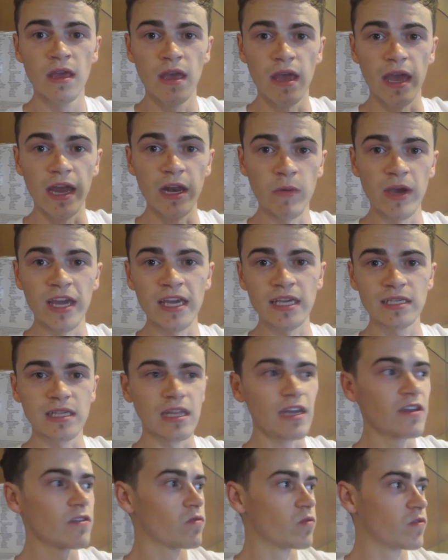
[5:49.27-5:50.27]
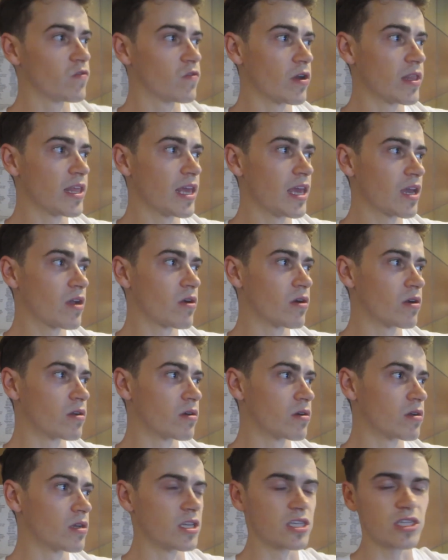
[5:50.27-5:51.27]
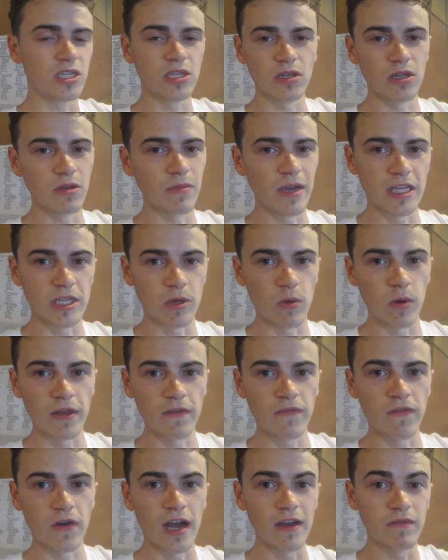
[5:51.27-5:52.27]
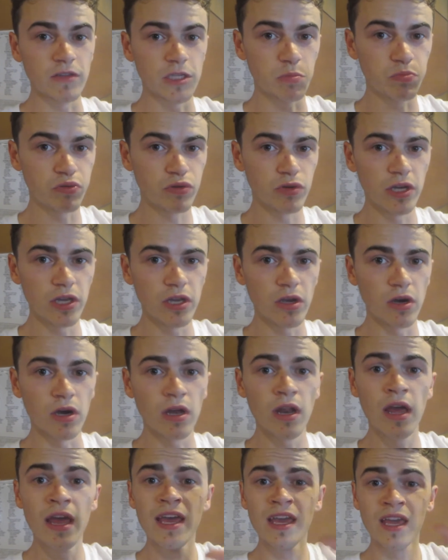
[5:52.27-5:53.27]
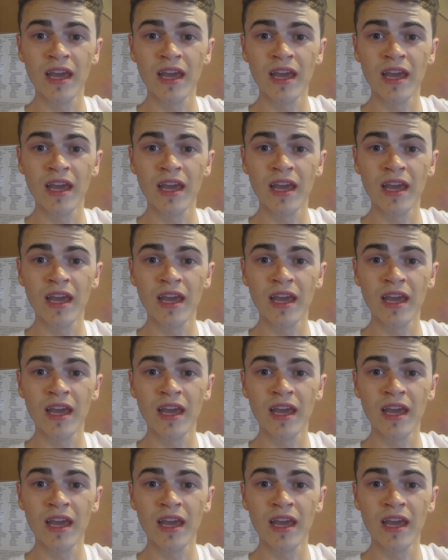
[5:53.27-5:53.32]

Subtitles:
Anyway, he's left. We've got the aircon on. It's still at about 25. It's pretty hot.